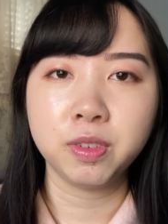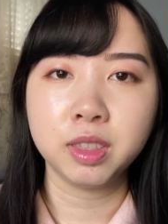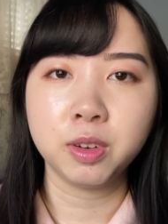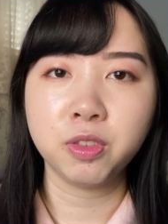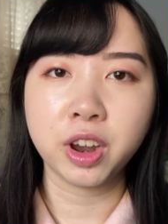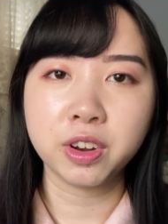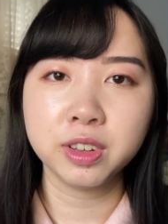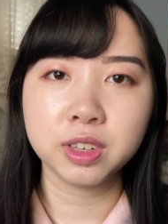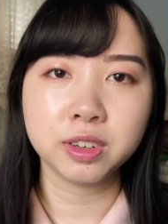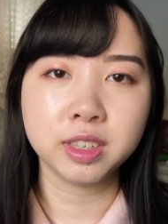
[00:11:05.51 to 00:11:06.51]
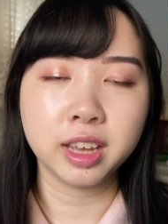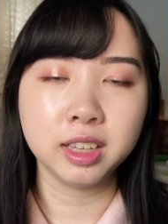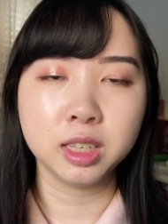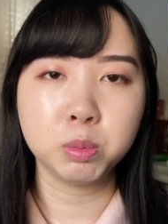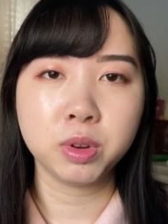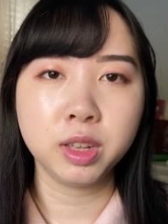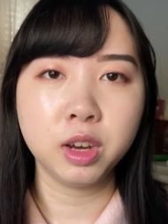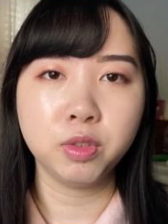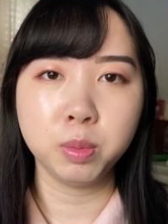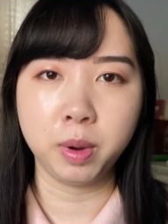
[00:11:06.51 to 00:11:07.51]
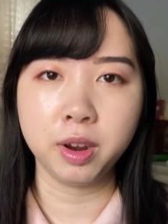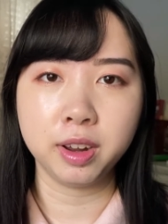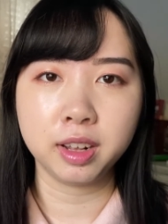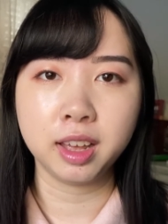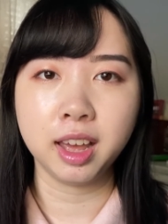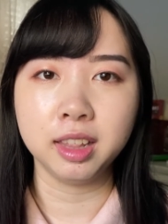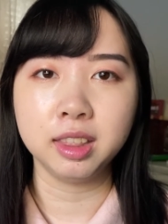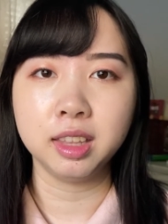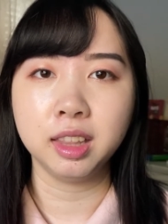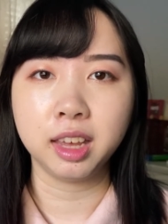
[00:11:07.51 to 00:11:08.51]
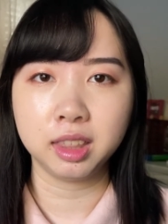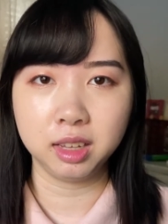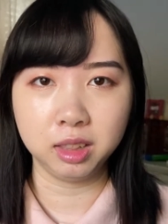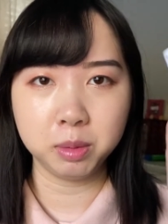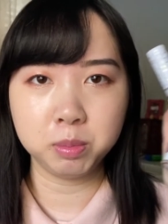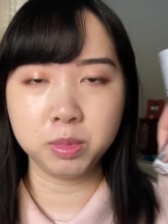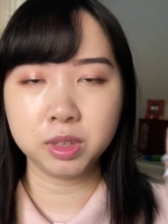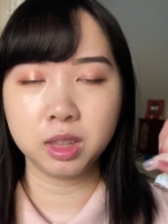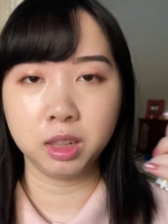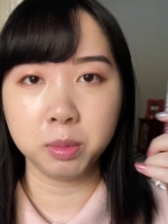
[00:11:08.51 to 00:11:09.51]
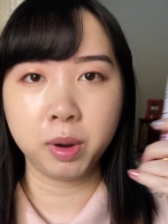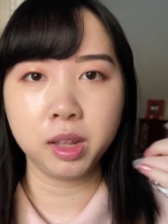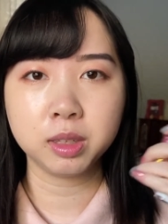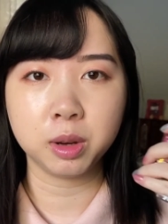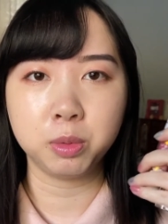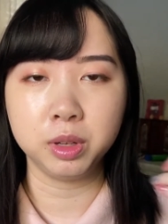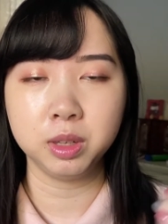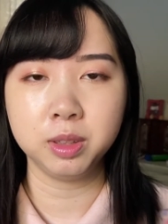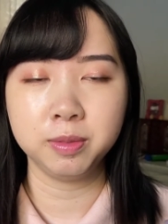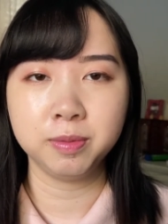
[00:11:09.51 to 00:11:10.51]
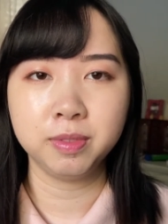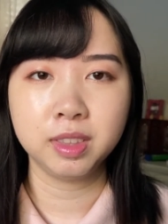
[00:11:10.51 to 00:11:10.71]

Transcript: the fragrance or scent is pretty overbearing, and like the lip mousse, the lip products are one of them.